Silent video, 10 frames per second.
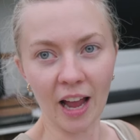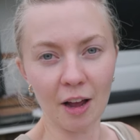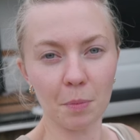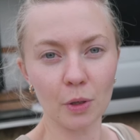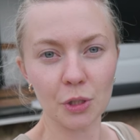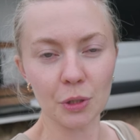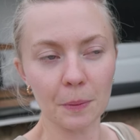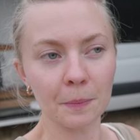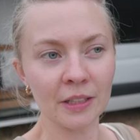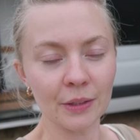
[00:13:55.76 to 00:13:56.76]
I bought
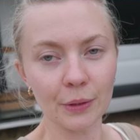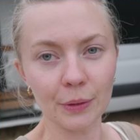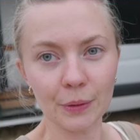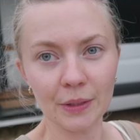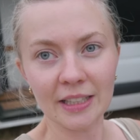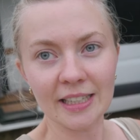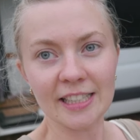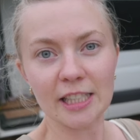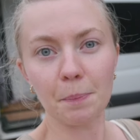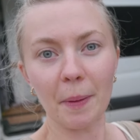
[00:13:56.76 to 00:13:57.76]
some little
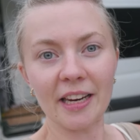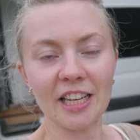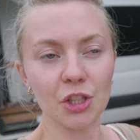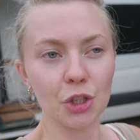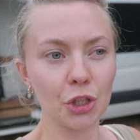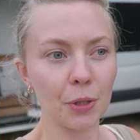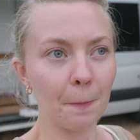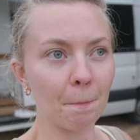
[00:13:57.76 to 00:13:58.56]
spinach.